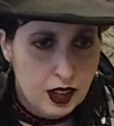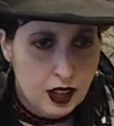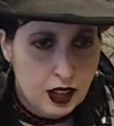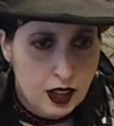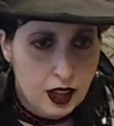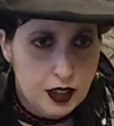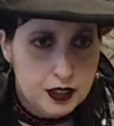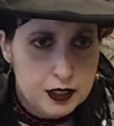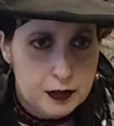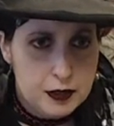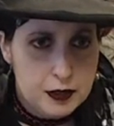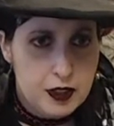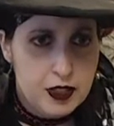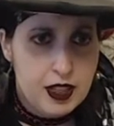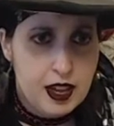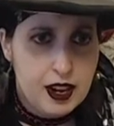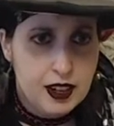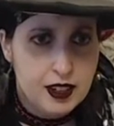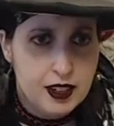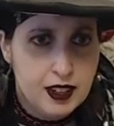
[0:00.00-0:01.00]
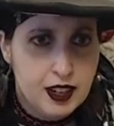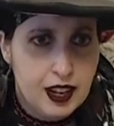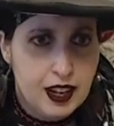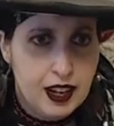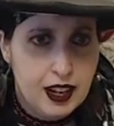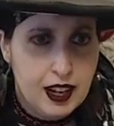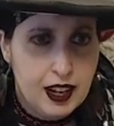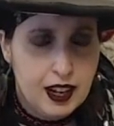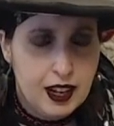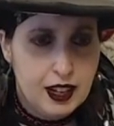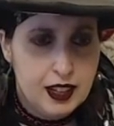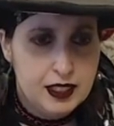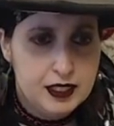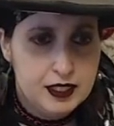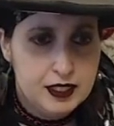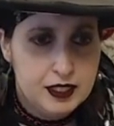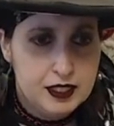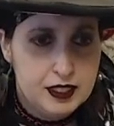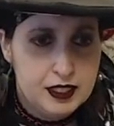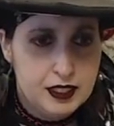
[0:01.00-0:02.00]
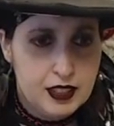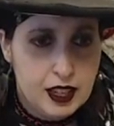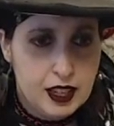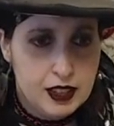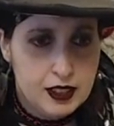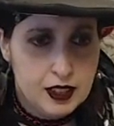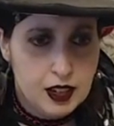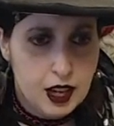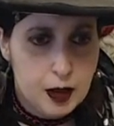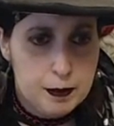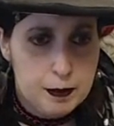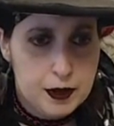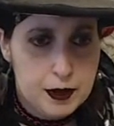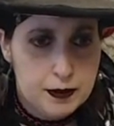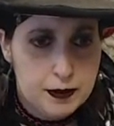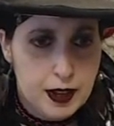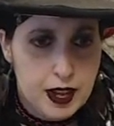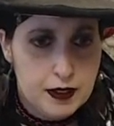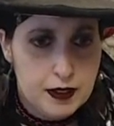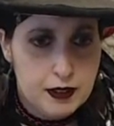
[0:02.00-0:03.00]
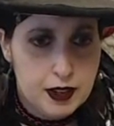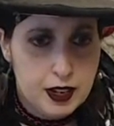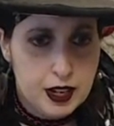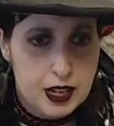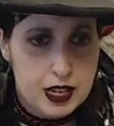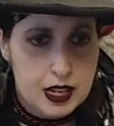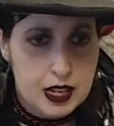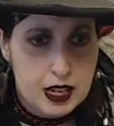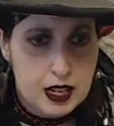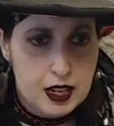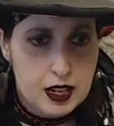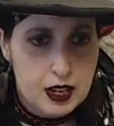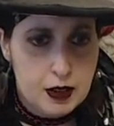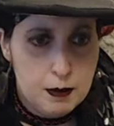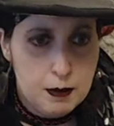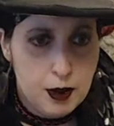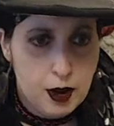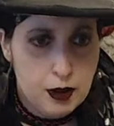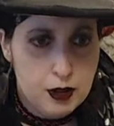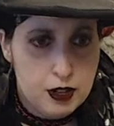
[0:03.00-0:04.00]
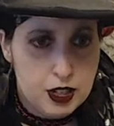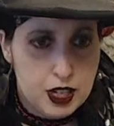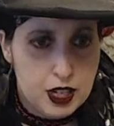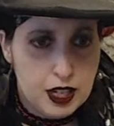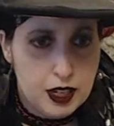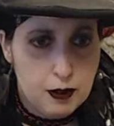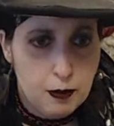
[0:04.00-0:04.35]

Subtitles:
Also, if you're there, send up your favorite emoji.